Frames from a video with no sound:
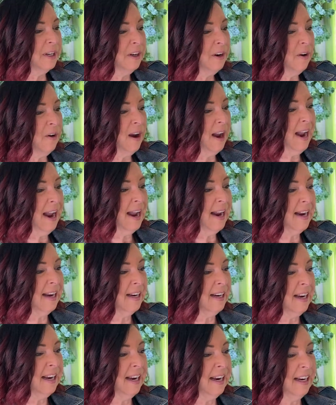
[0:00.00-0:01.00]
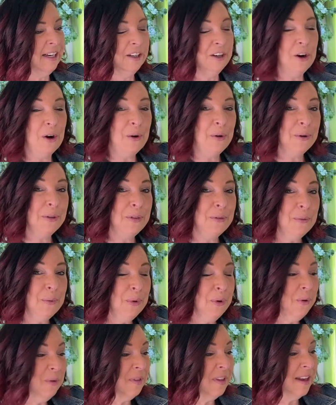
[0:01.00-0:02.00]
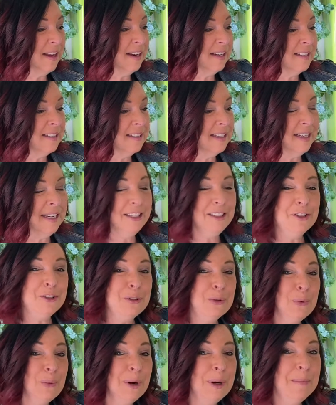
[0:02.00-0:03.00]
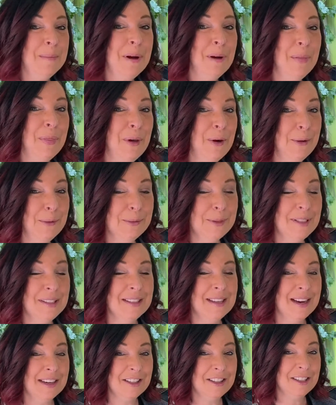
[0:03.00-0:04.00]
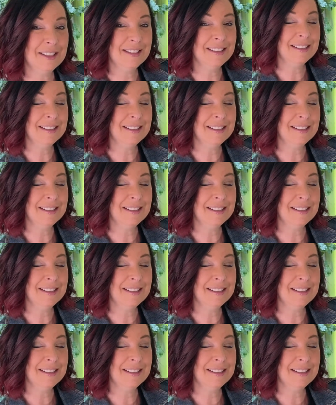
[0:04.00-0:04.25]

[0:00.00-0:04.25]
go ahead and go through this and trim those sections